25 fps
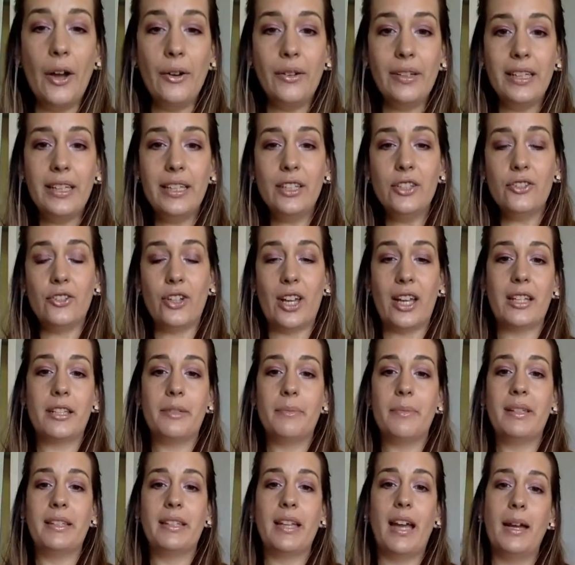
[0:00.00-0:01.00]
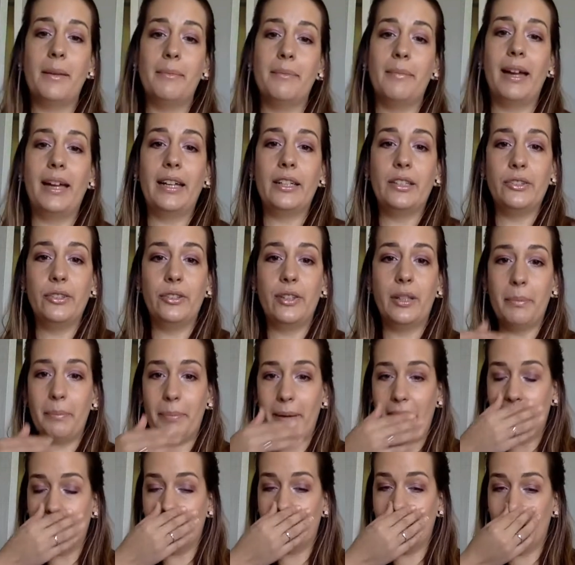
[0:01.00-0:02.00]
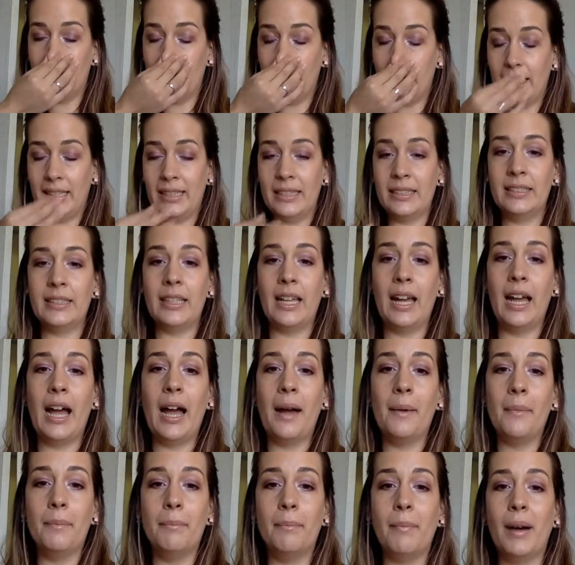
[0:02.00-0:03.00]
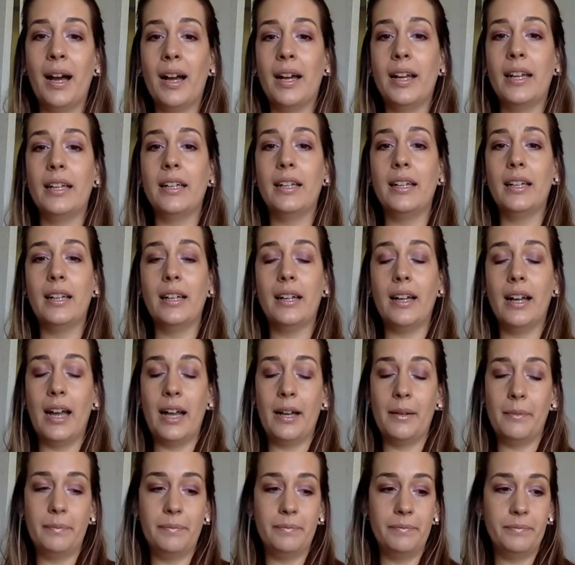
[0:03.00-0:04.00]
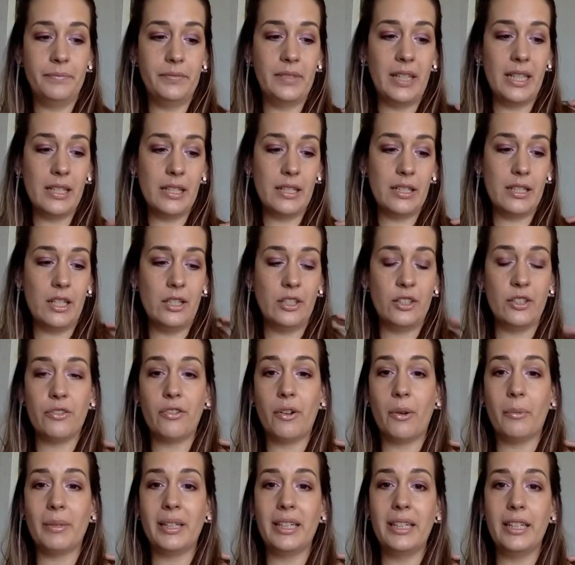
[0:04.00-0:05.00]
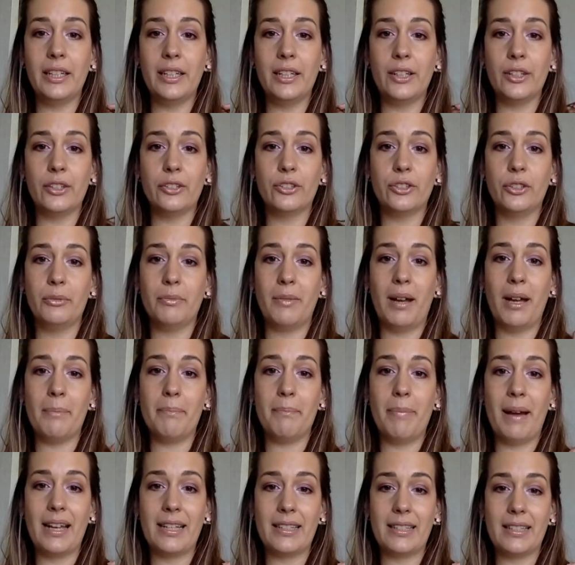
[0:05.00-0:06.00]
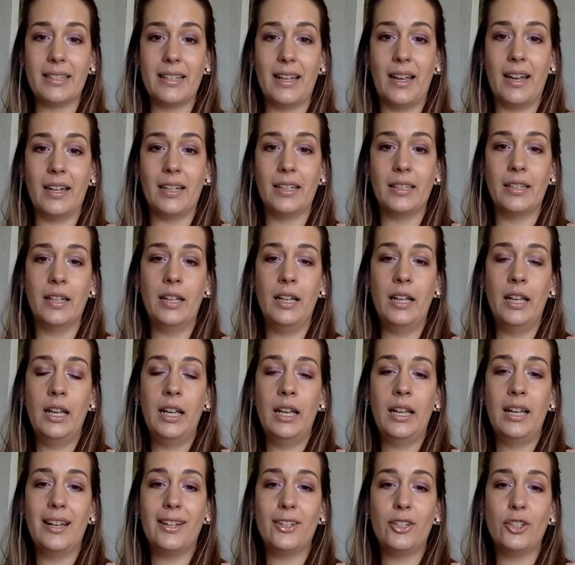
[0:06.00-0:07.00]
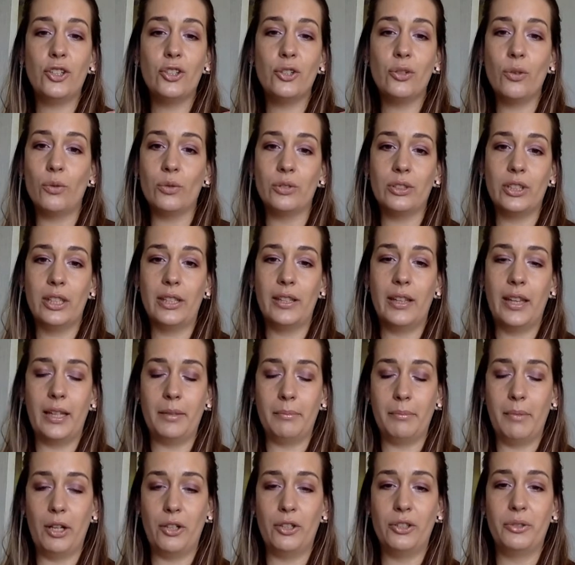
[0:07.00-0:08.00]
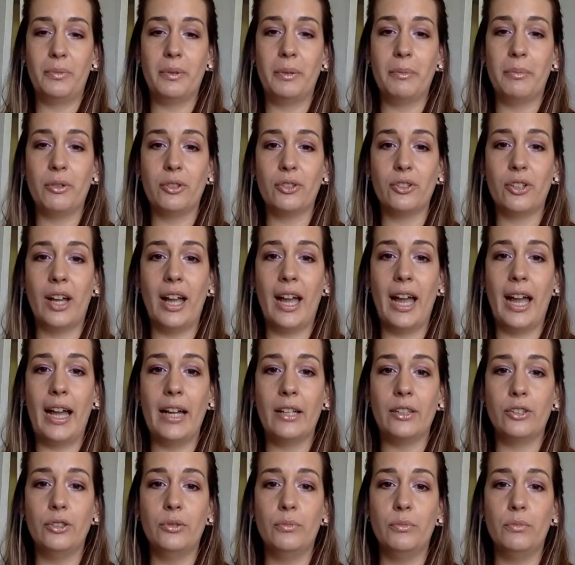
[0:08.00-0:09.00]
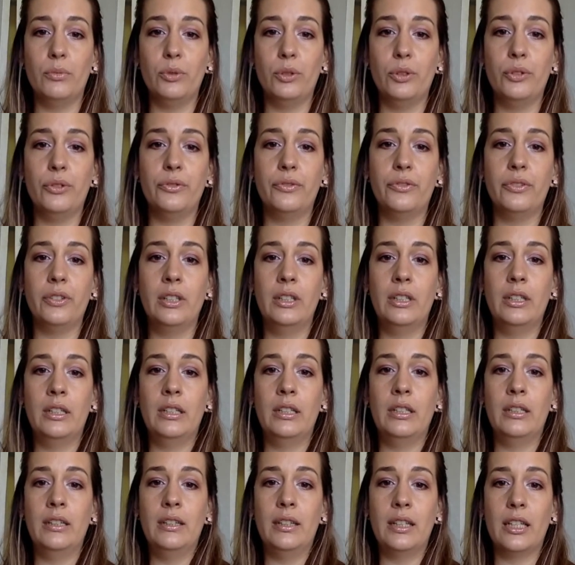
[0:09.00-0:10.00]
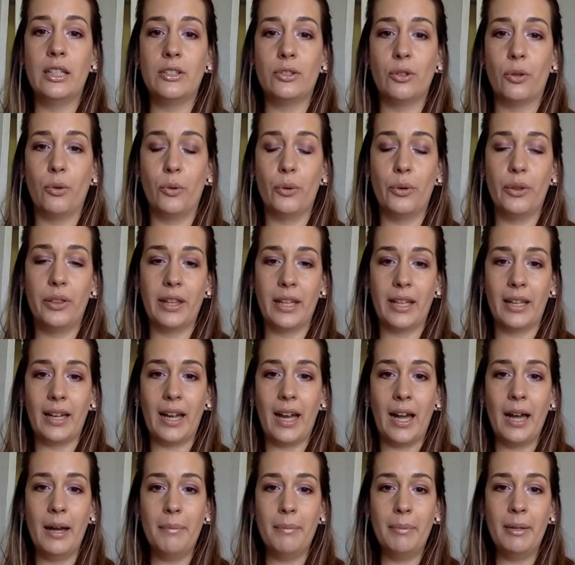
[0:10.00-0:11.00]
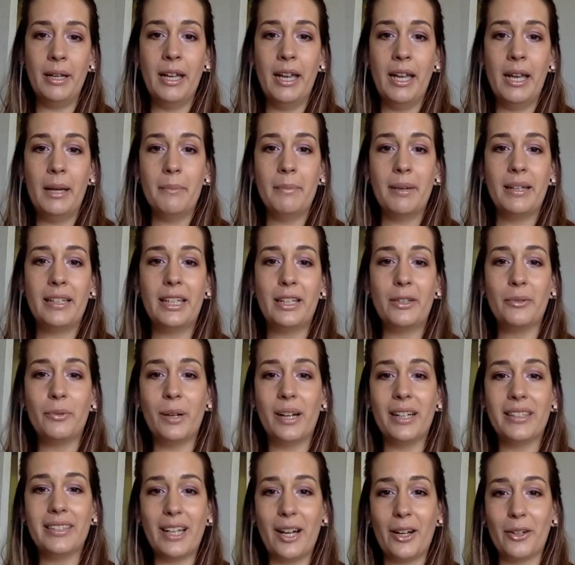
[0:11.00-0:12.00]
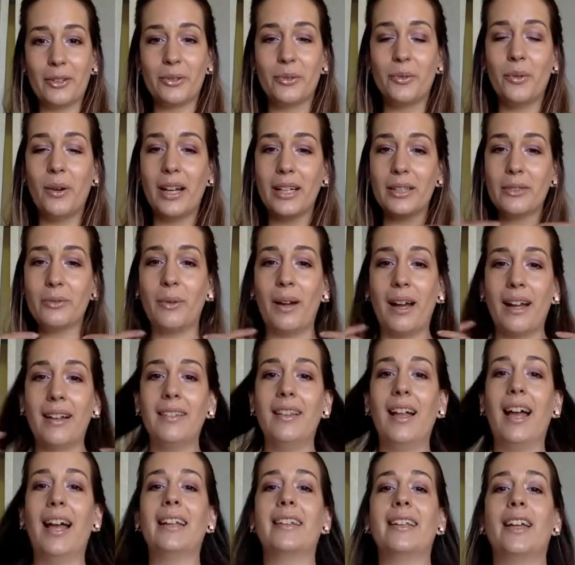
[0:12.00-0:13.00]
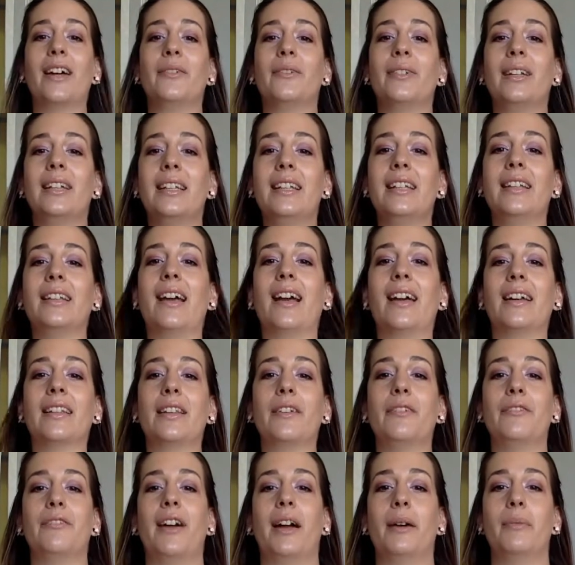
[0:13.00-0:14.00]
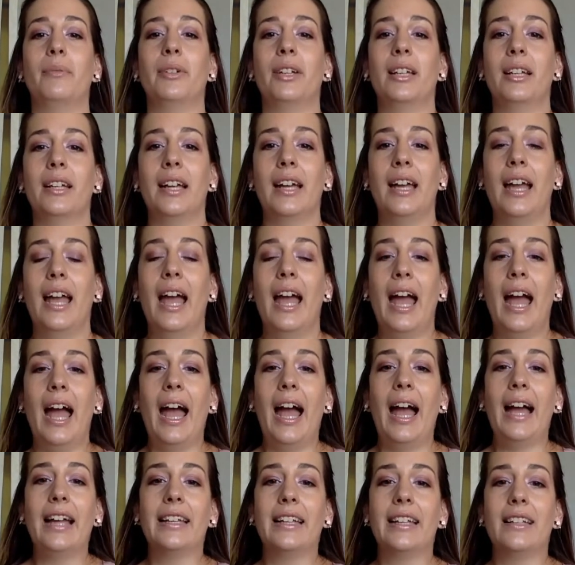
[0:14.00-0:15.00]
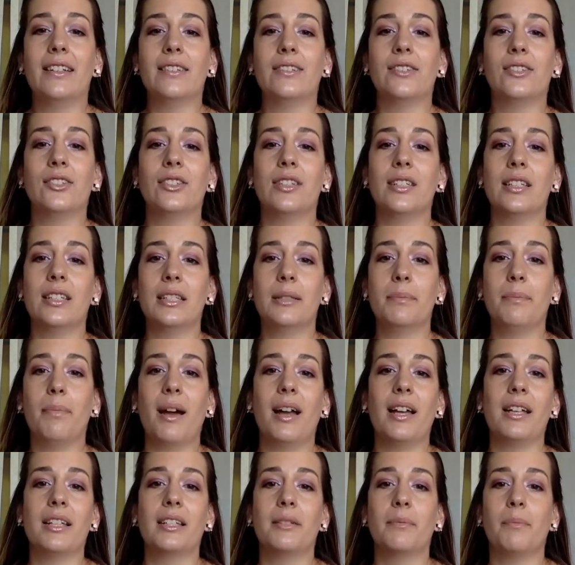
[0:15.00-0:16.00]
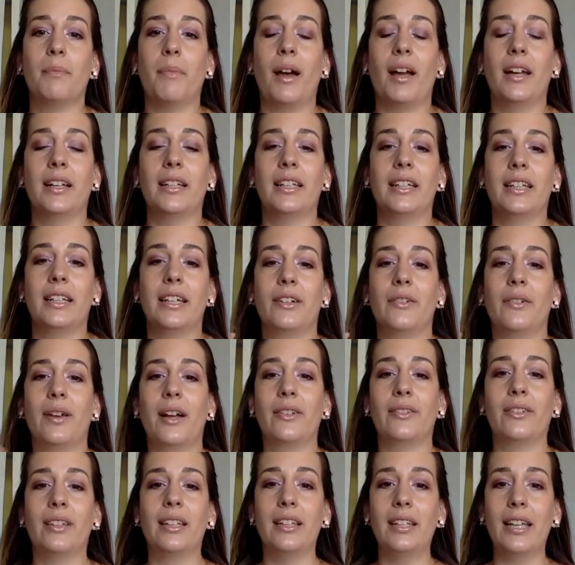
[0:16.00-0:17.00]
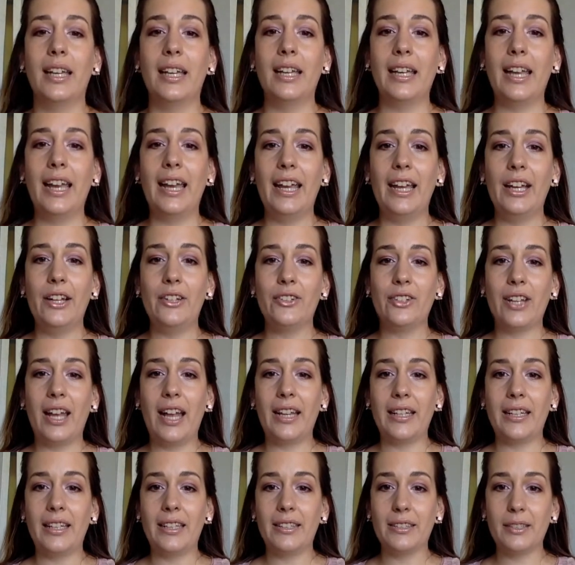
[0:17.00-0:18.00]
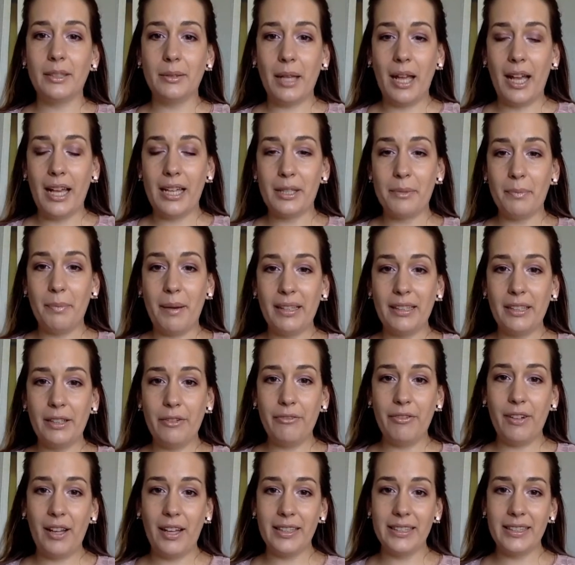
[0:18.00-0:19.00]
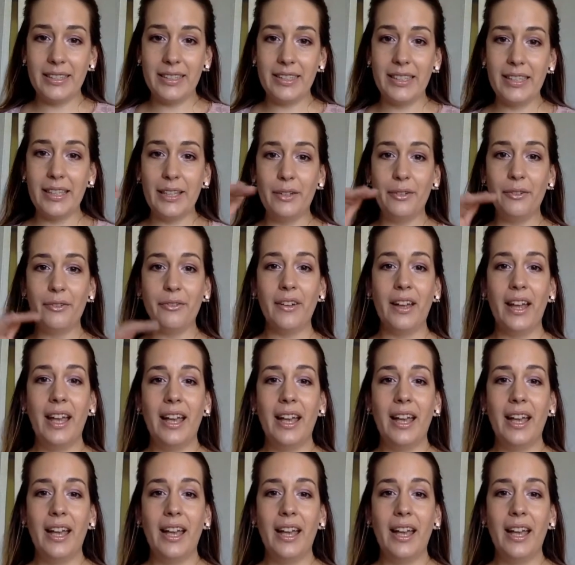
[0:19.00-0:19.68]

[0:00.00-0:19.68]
only adjustment I made to the pattern is my distance from here to my bust line is shorter than most people, so I had to move this whole thing up, but it worked out quite well, and I really like the fabric, and it's just binding around the neck edge, and it has butterfly sleeve,